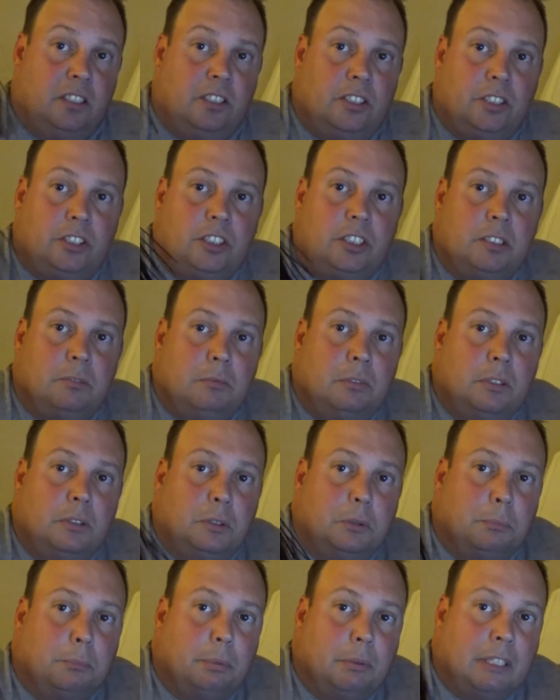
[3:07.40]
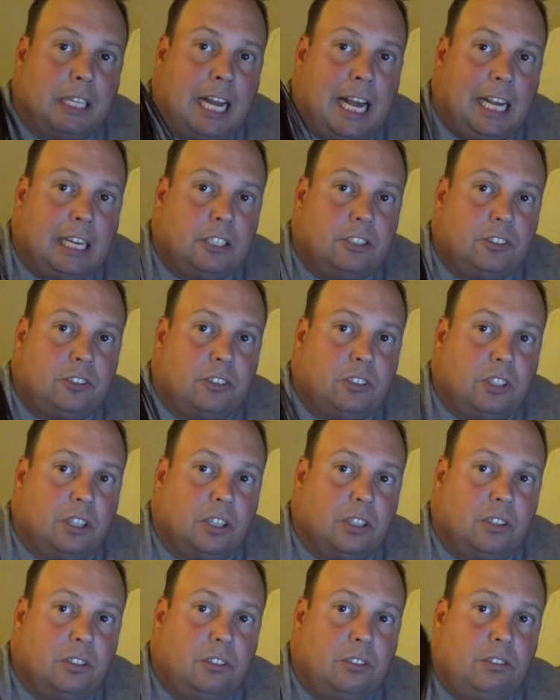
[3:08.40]
Just some little black
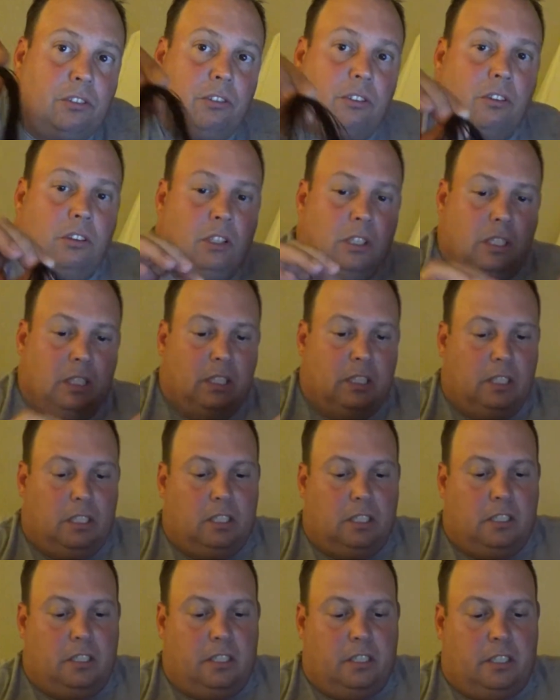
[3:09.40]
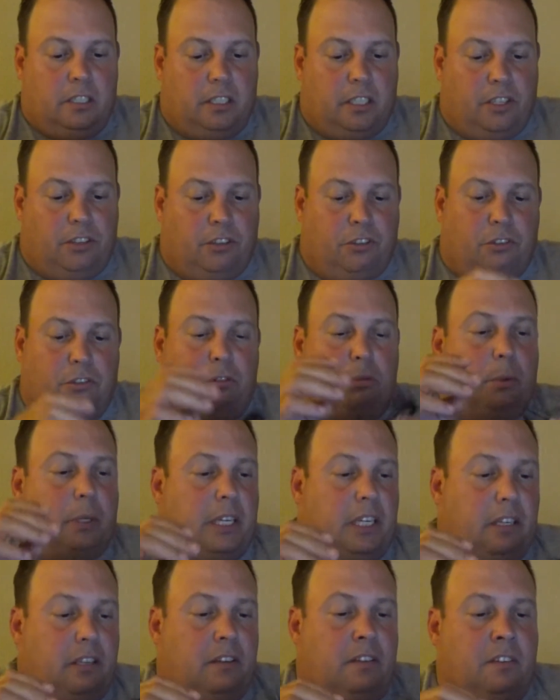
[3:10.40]
skirts. This is
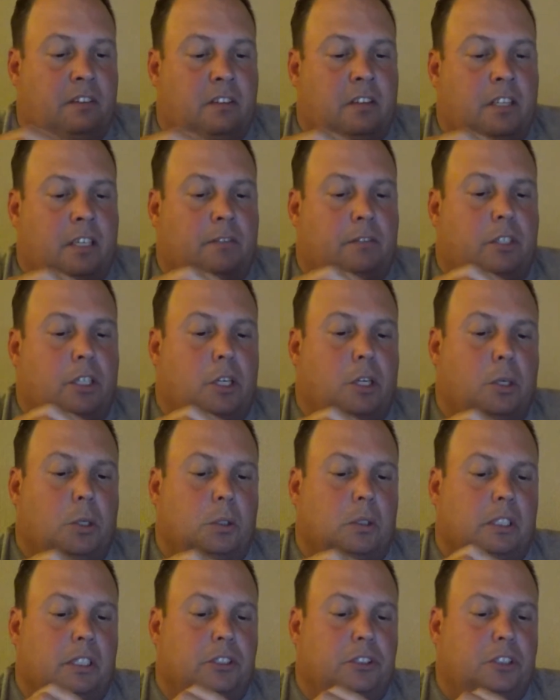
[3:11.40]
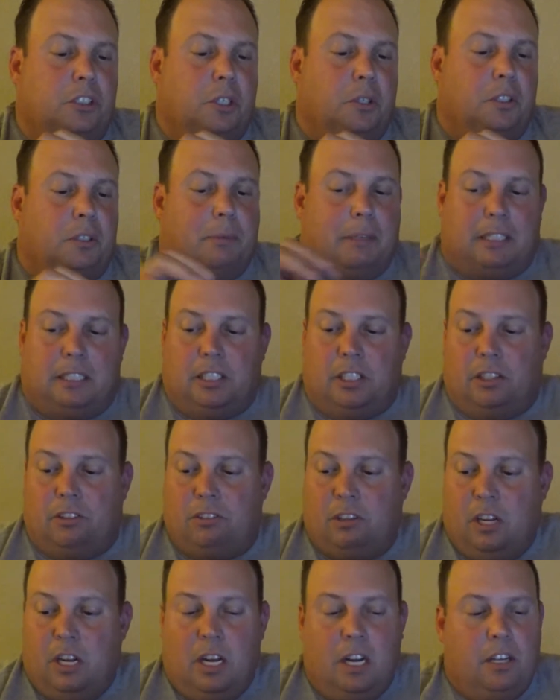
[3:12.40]
sweet. I'm totally stoked about
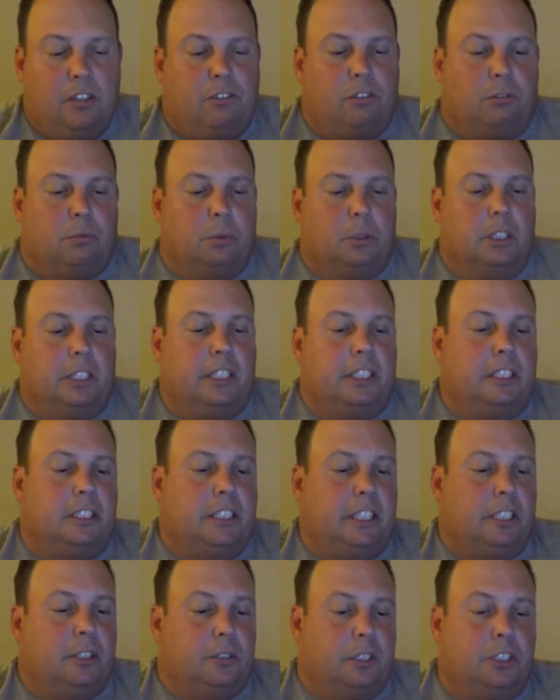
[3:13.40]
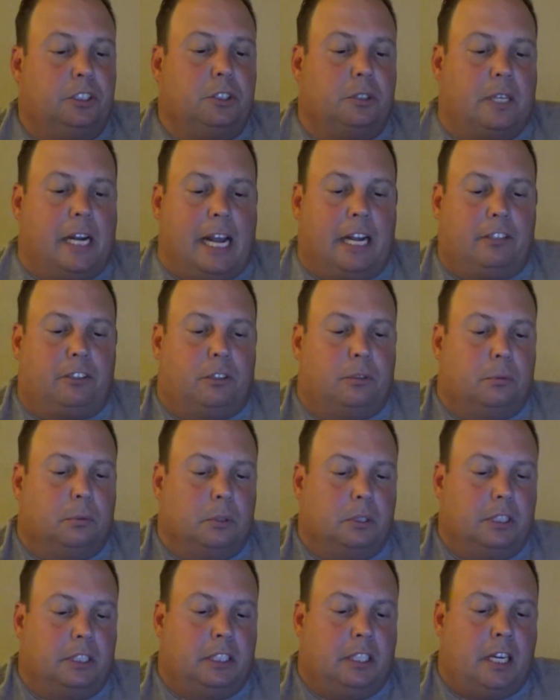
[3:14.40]
this. It's a really good deal, and these are actually
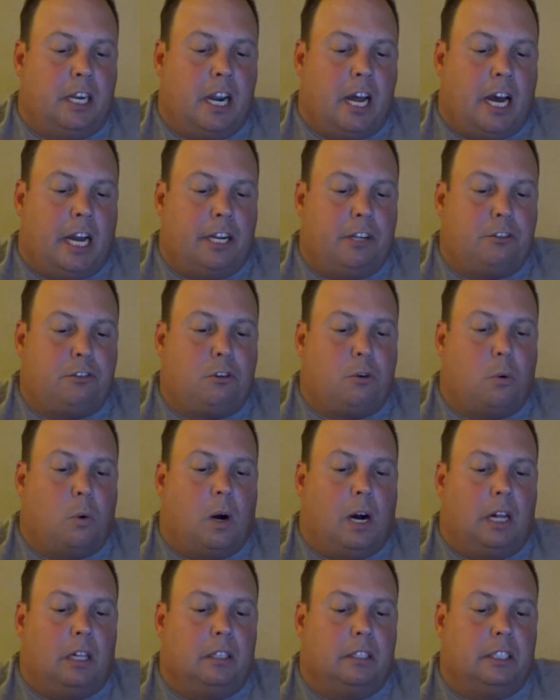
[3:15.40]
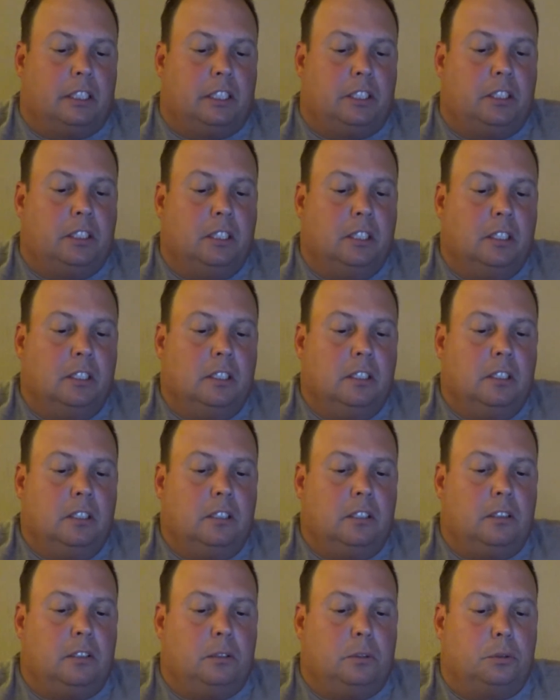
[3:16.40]
really nice quality
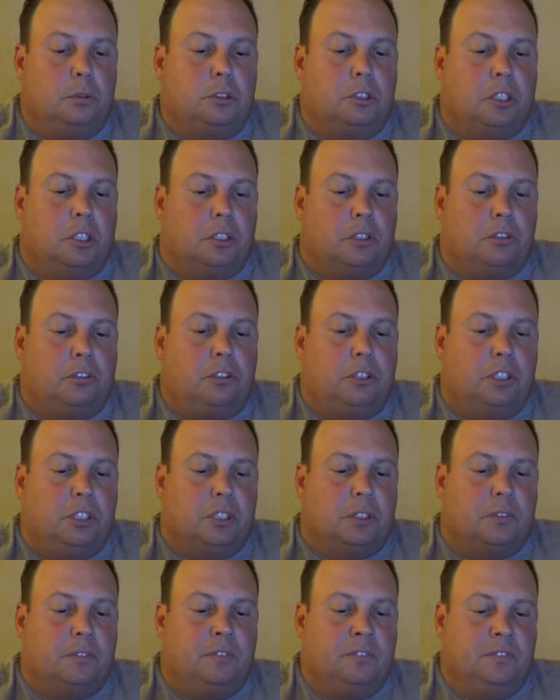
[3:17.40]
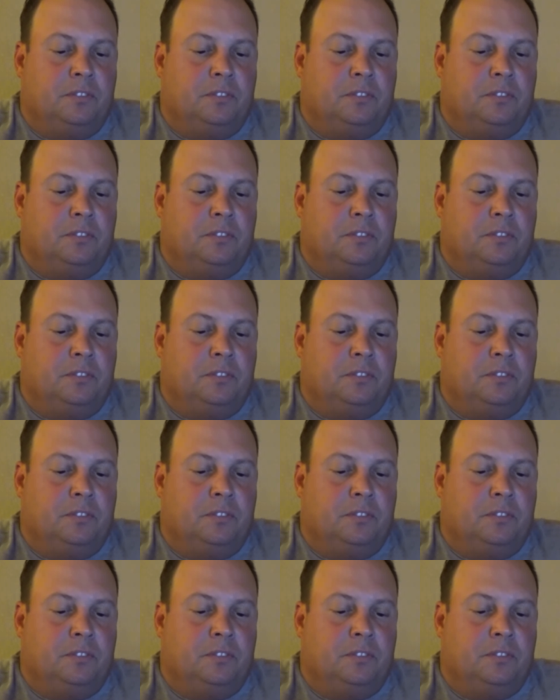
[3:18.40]
little skirts too.